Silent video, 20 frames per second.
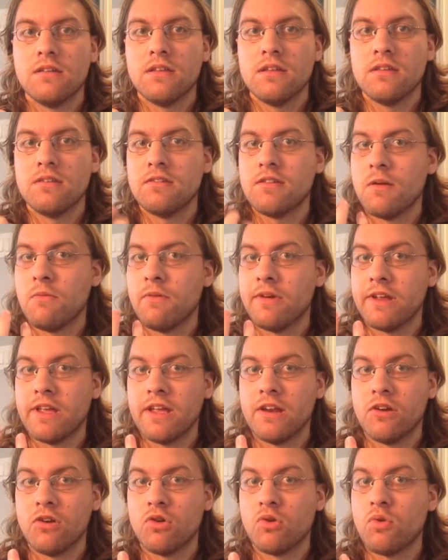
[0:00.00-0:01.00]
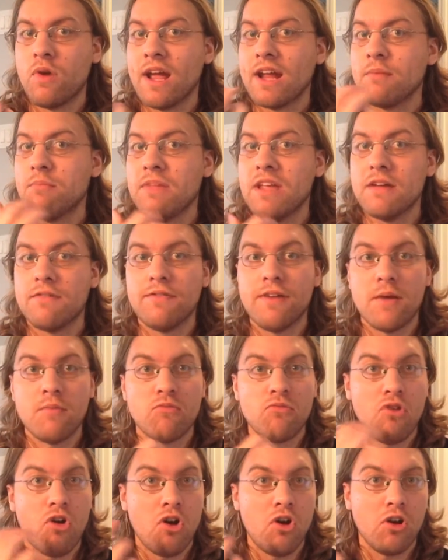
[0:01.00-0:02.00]
Someone can correct me if
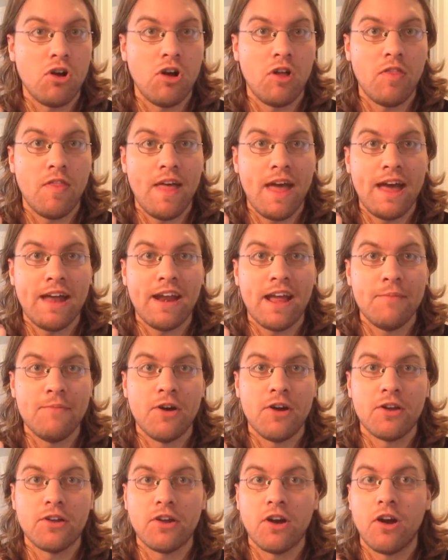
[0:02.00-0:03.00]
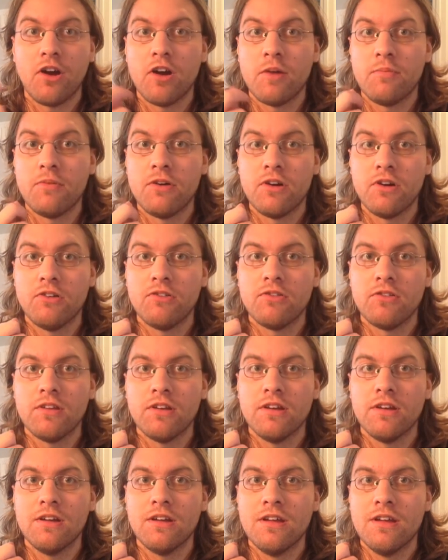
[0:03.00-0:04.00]
I'm wrong on that. I'm not a car
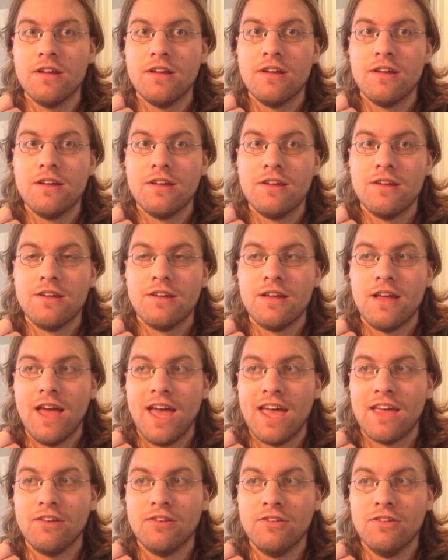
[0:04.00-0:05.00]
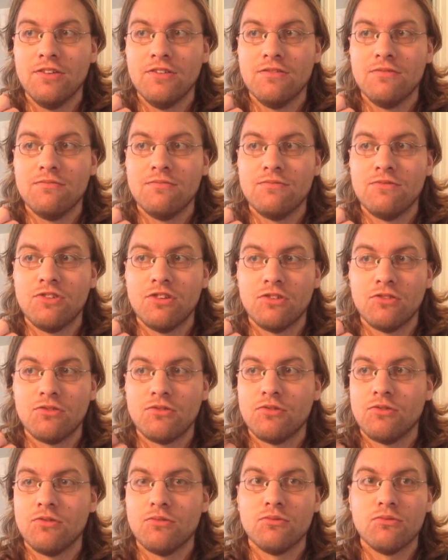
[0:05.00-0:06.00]
person. I just
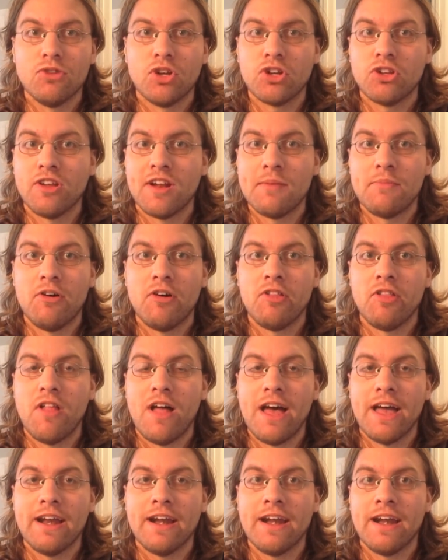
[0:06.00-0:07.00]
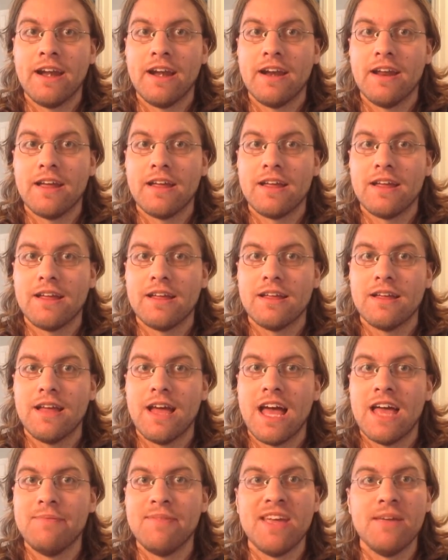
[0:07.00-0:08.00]
looked it up online and
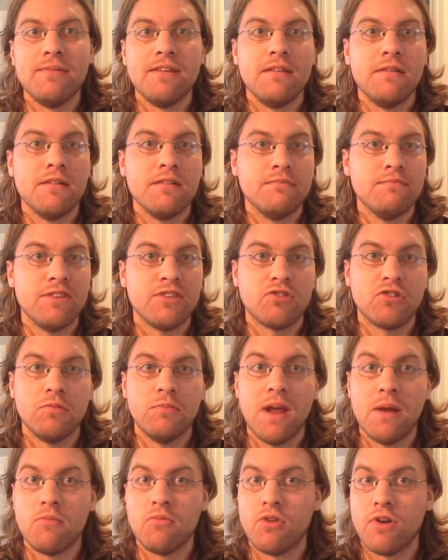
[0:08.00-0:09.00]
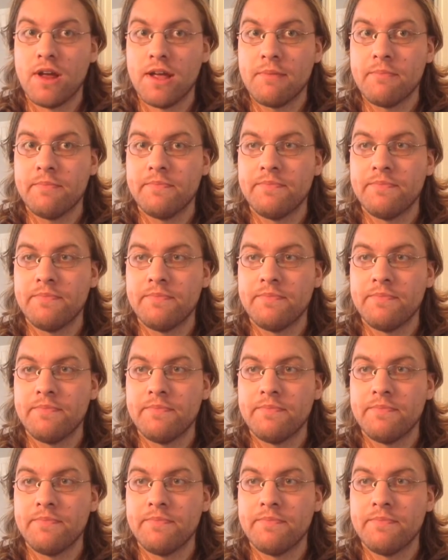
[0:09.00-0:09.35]
I may be misremembering.